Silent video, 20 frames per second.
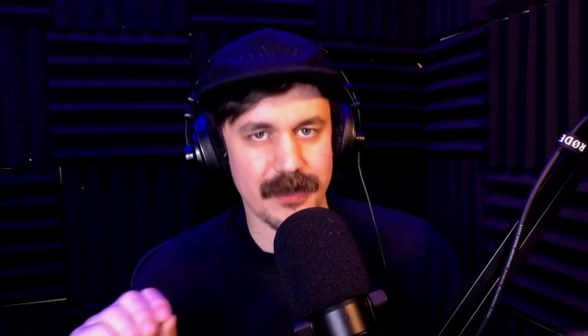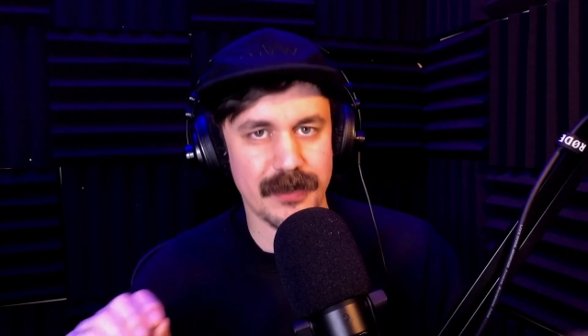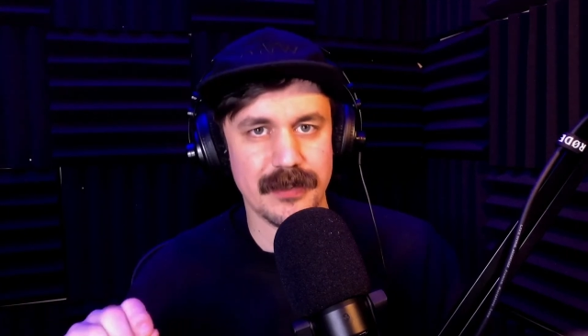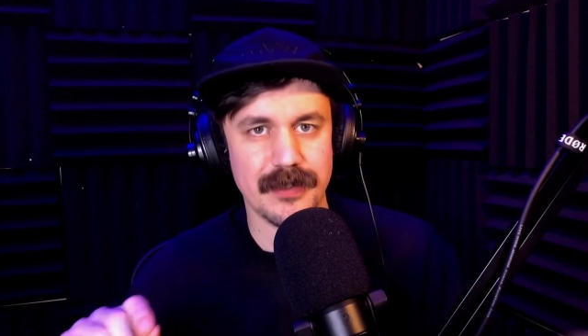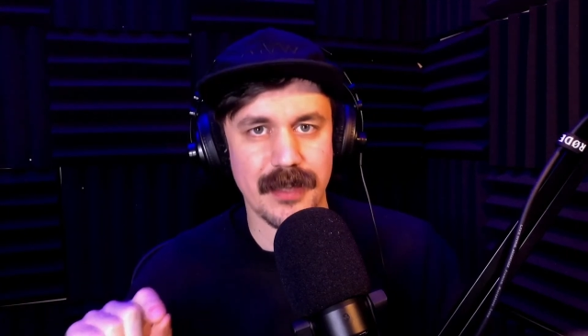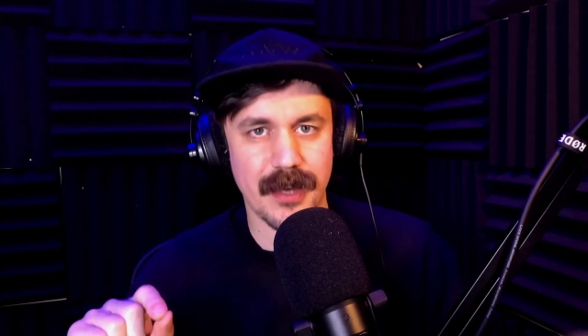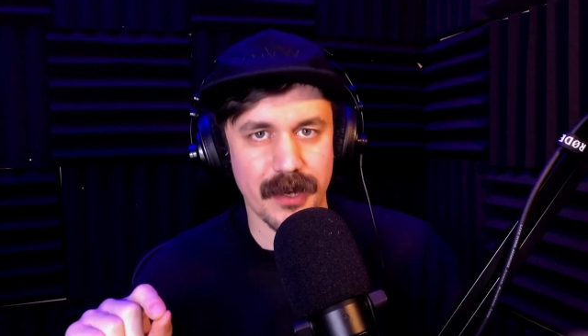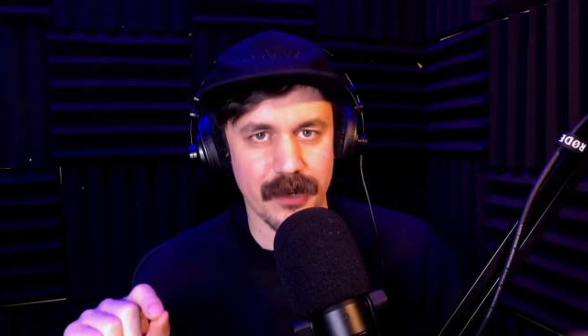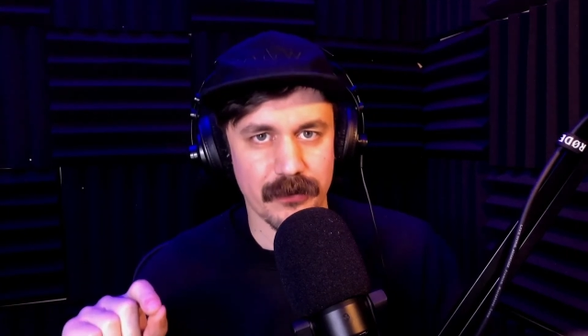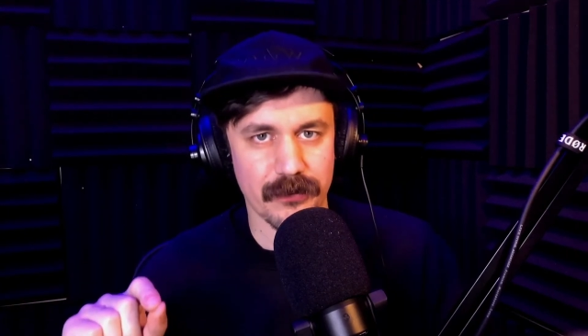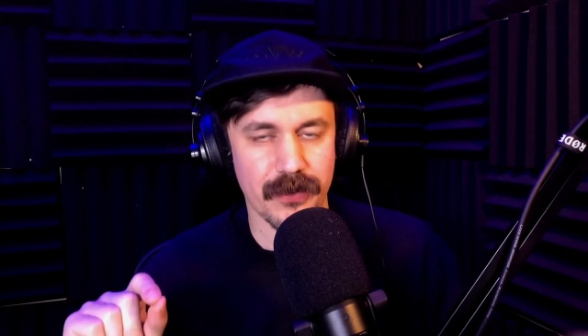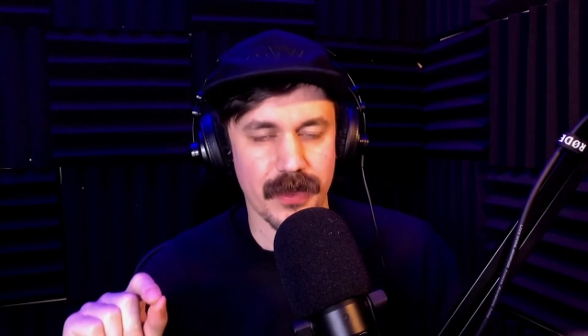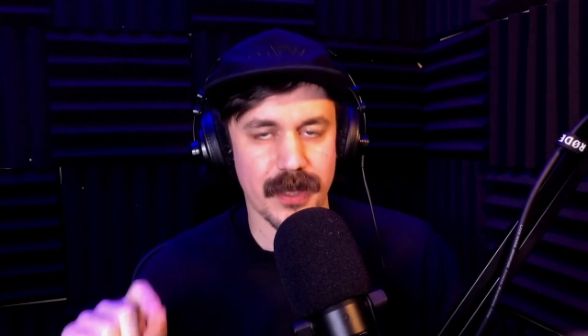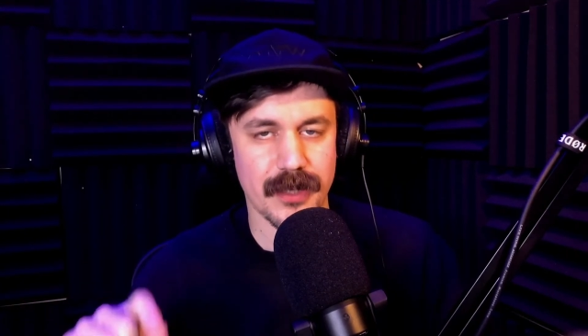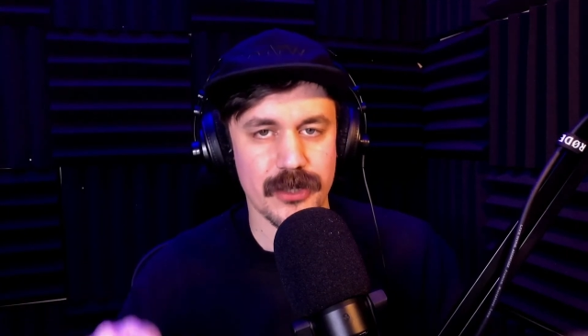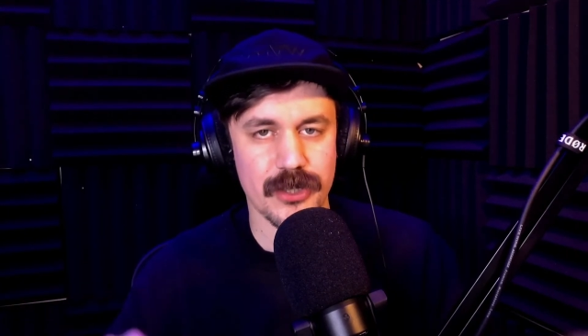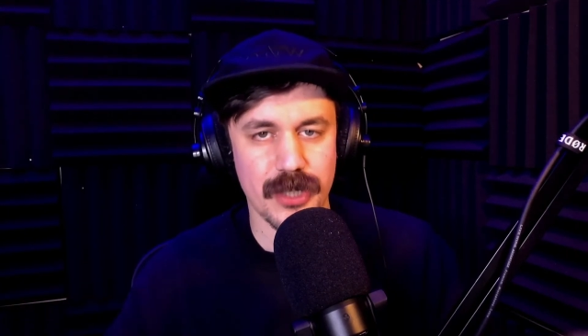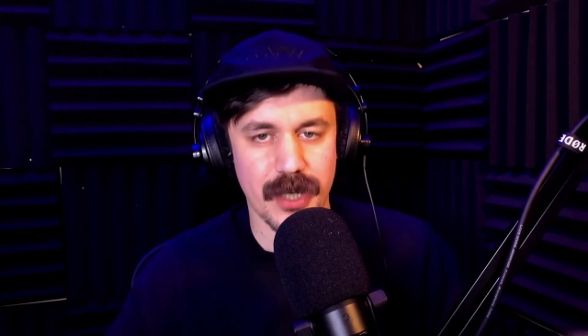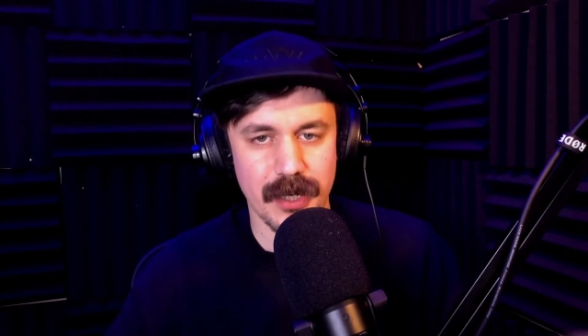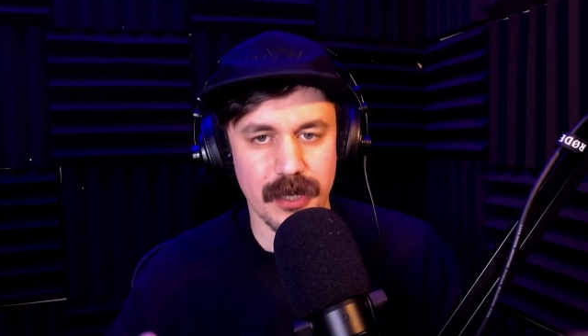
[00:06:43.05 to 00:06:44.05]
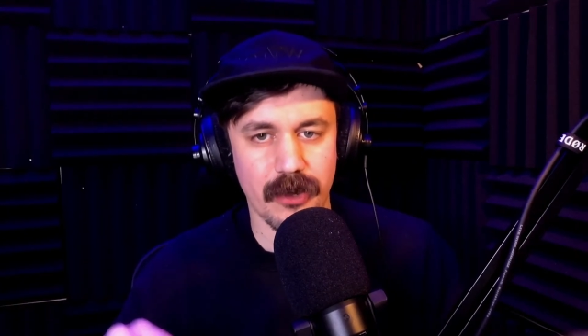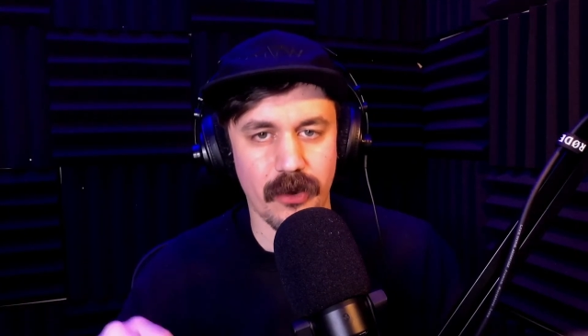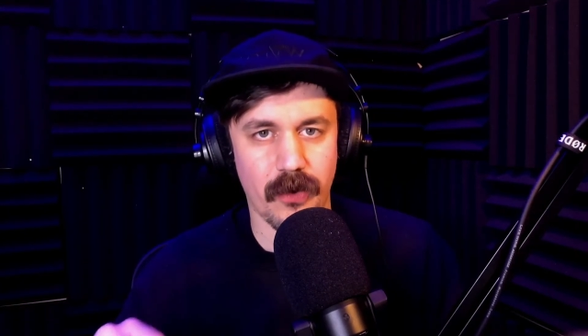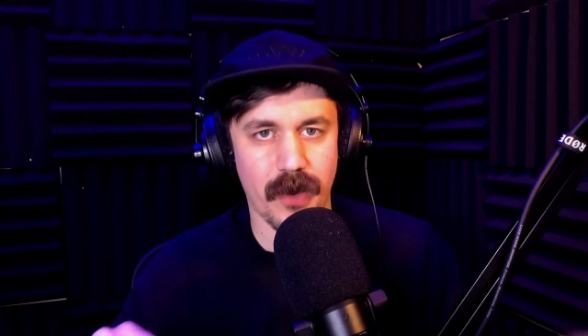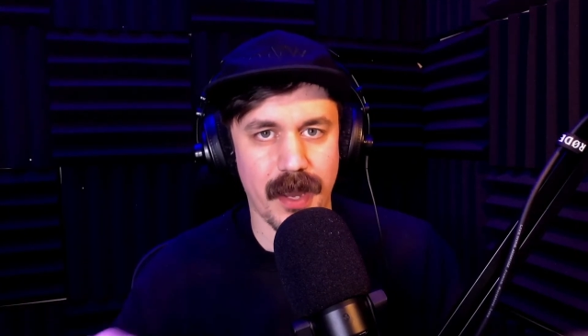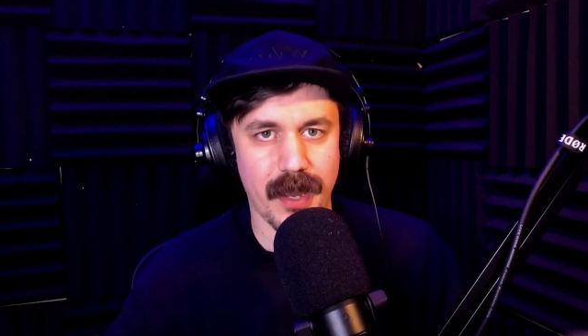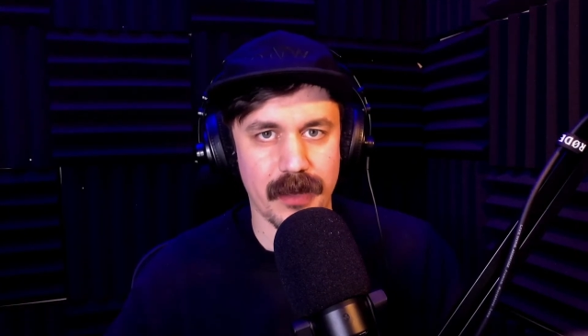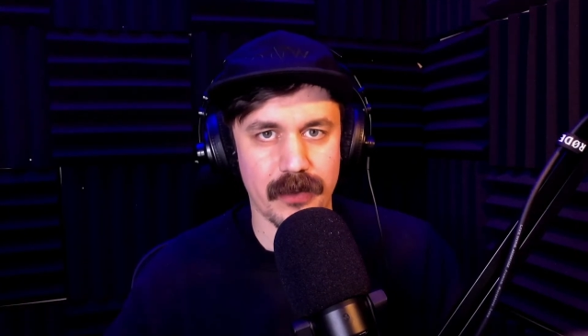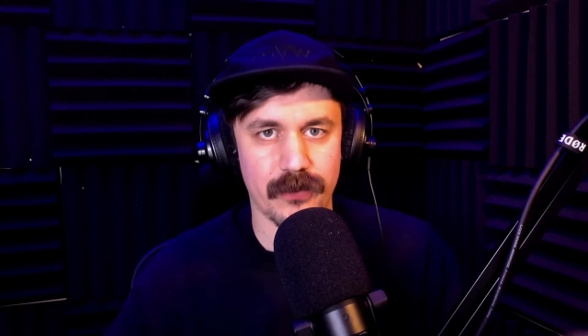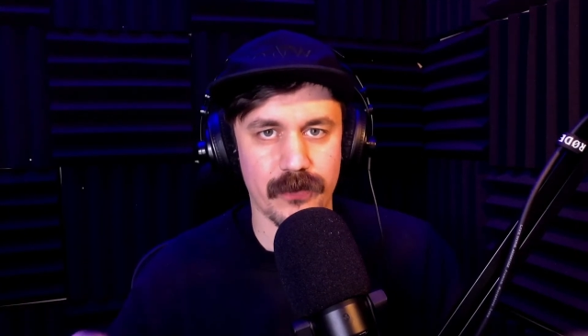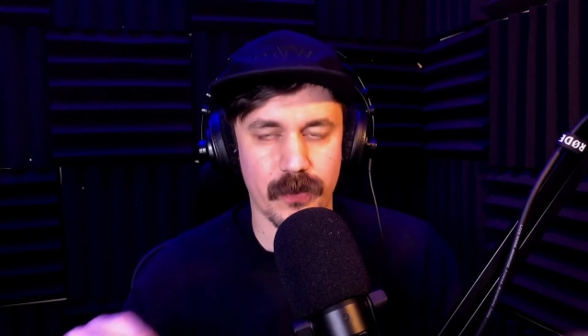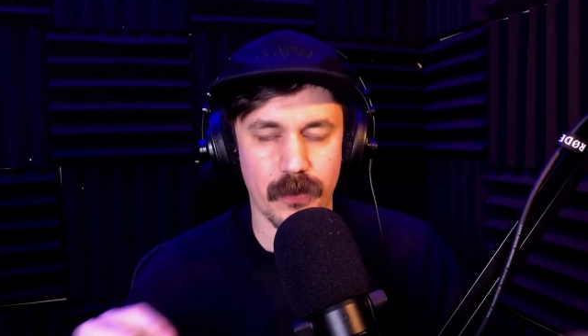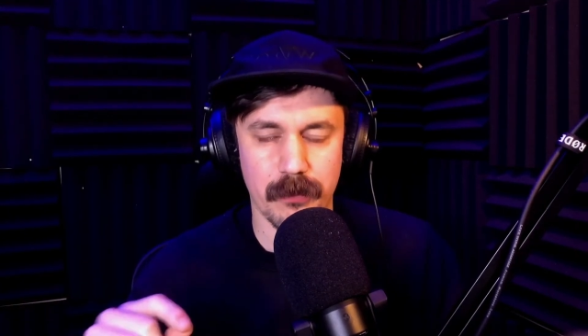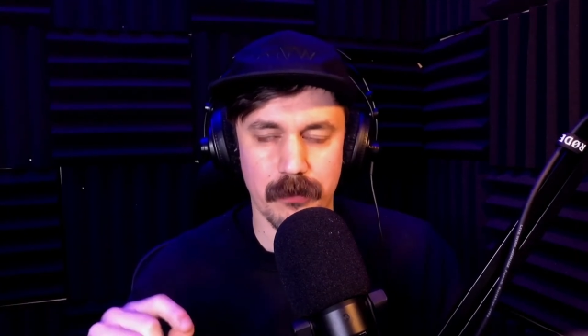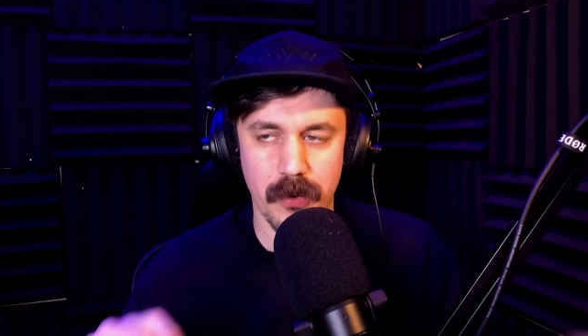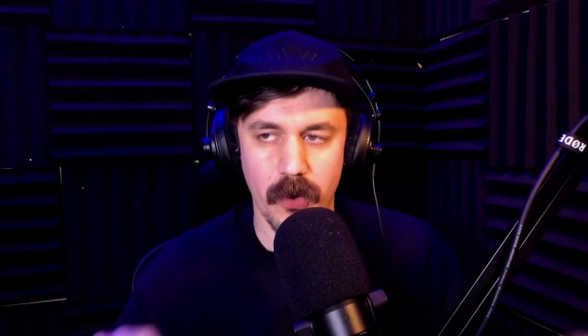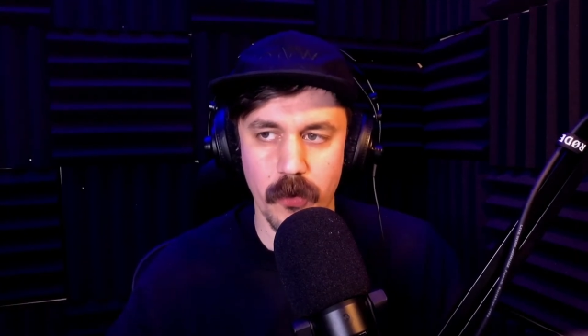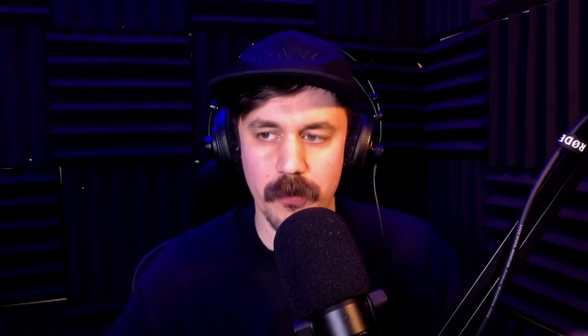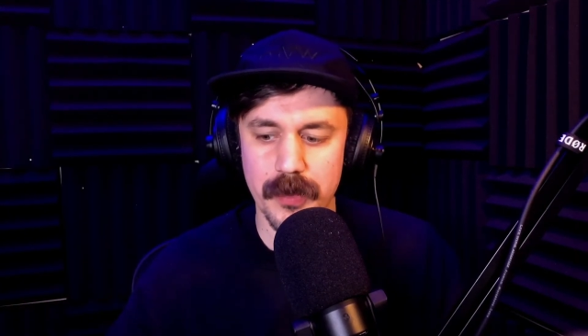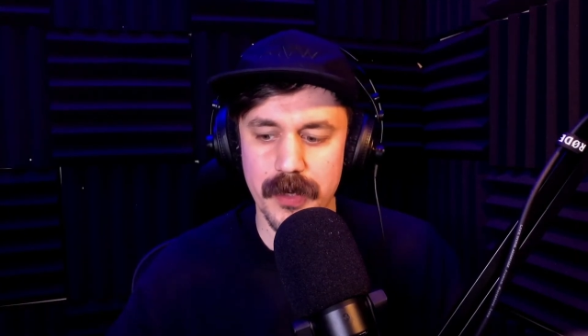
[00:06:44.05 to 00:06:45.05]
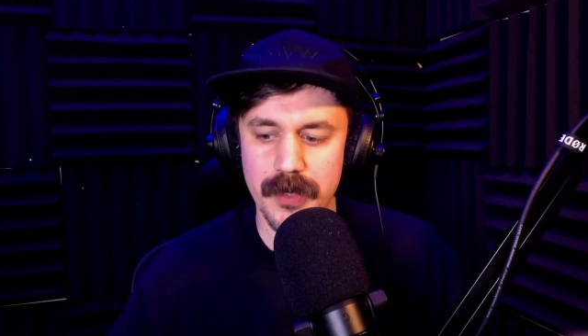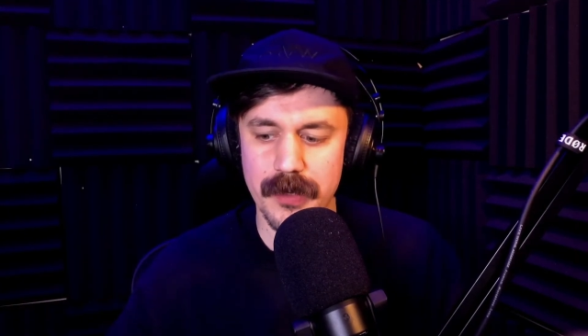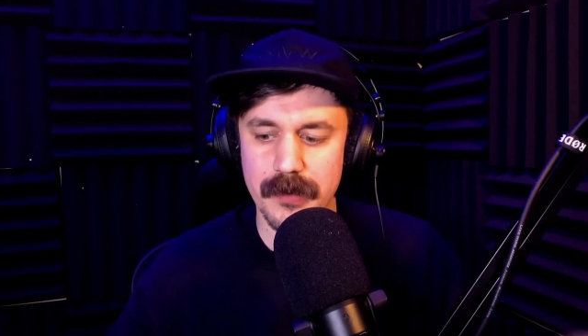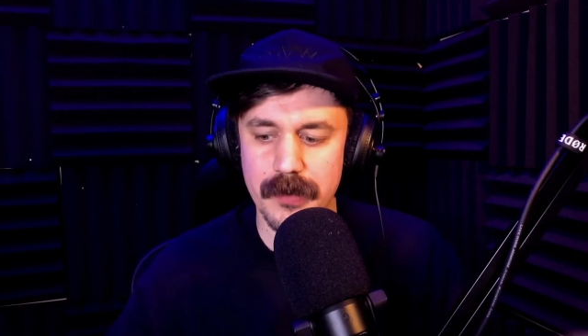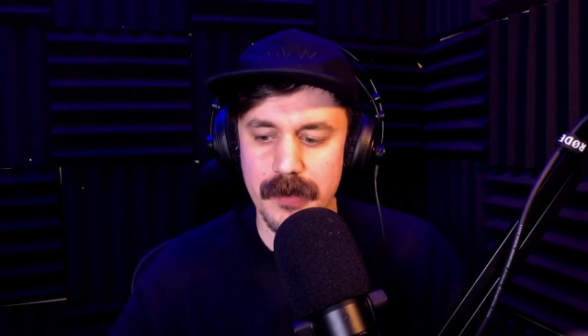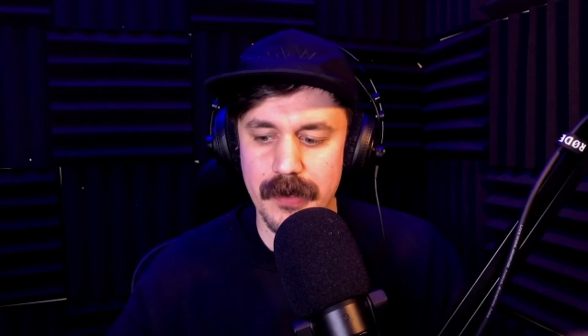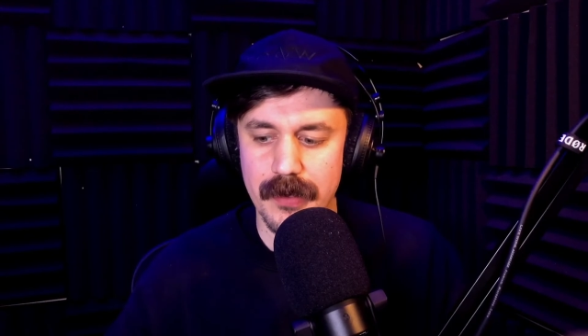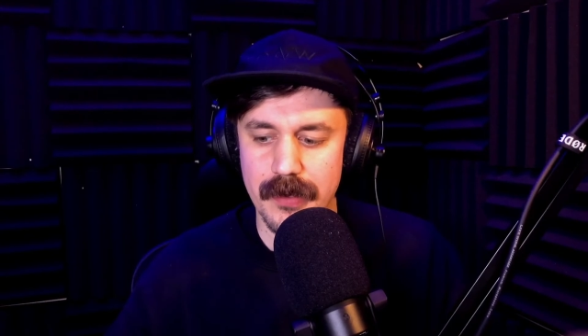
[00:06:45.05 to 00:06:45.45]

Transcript: love that Django has for Boba.